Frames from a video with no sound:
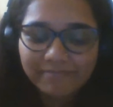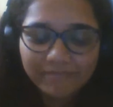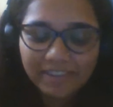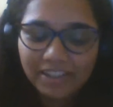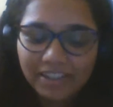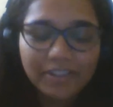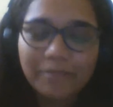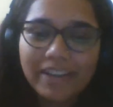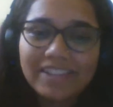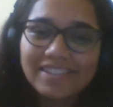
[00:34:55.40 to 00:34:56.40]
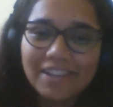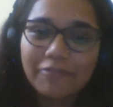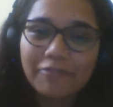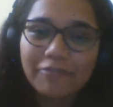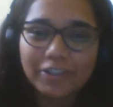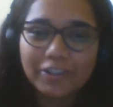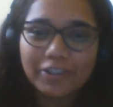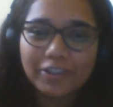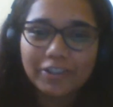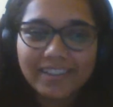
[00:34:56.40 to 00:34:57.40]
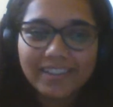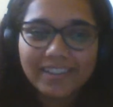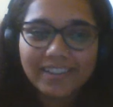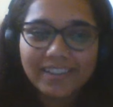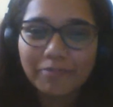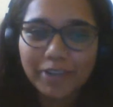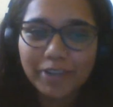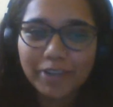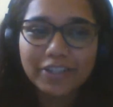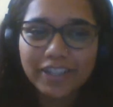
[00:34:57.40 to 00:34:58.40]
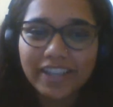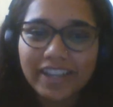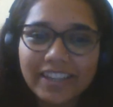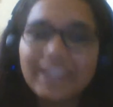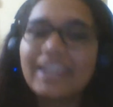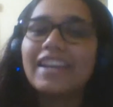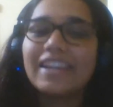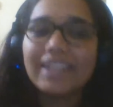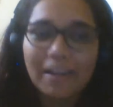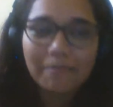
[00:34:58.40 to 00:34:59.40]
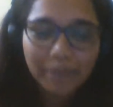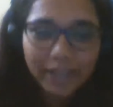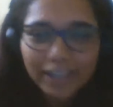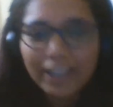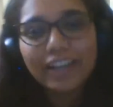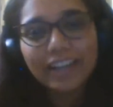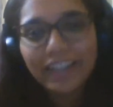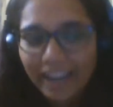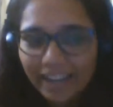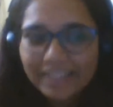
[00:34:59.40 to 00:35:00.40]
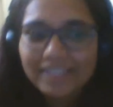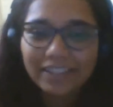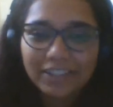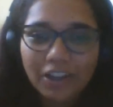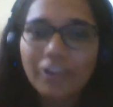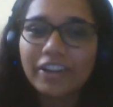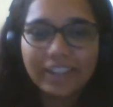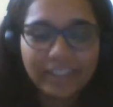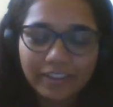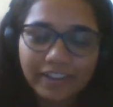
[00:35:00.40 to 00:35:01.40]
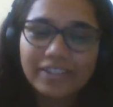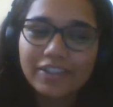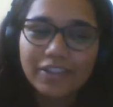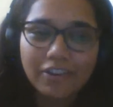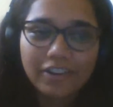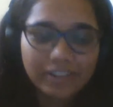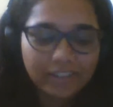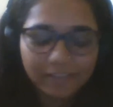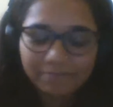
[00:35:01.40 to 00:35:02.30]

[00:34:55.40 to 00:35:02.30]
the tremendous efforts that you've been putting in campaigning against and talking, raising your